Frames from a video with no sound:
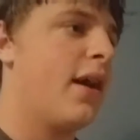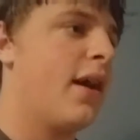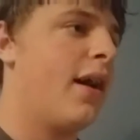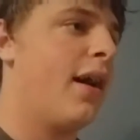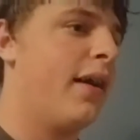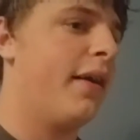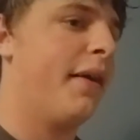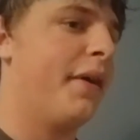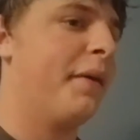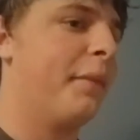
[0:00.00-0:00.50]

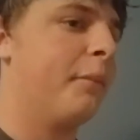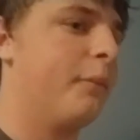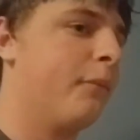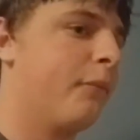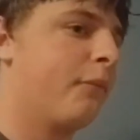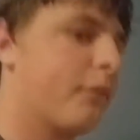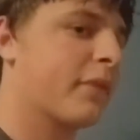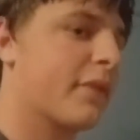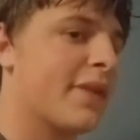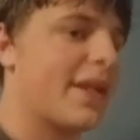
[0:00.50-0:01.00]

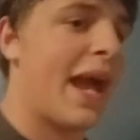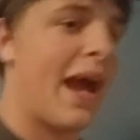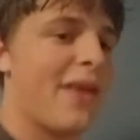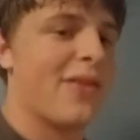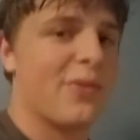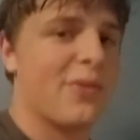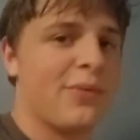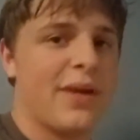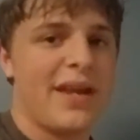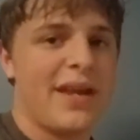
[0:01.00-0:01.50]
Now
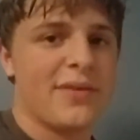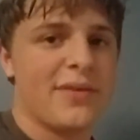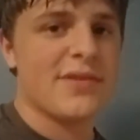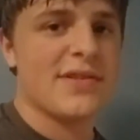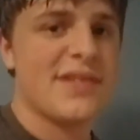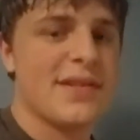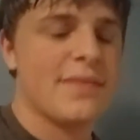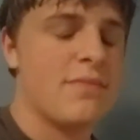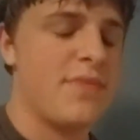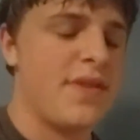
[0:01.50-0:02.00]
the
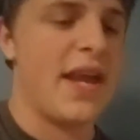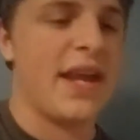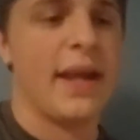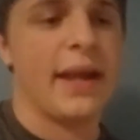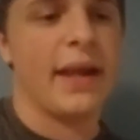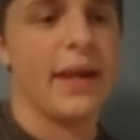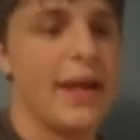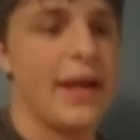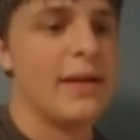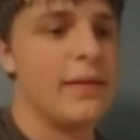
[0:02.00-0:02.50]
Raiders, they
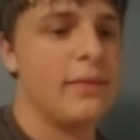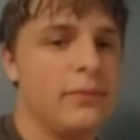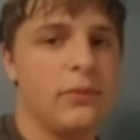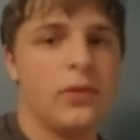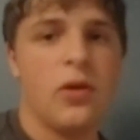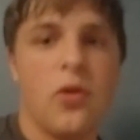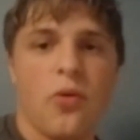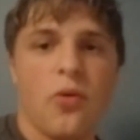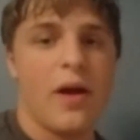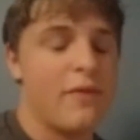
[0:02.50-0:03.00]
can get
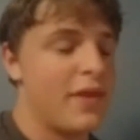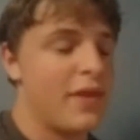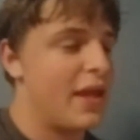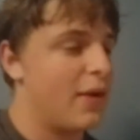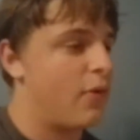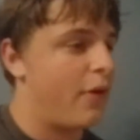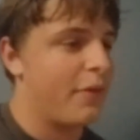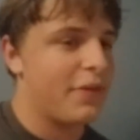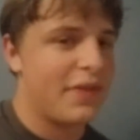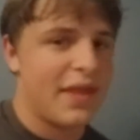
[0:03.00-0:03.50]
whoever
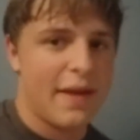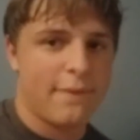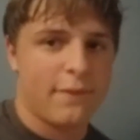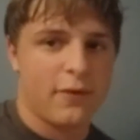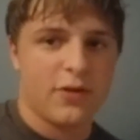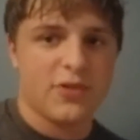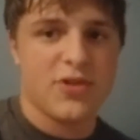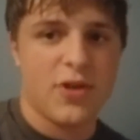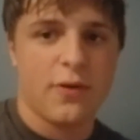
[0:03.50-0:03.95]
they want, that first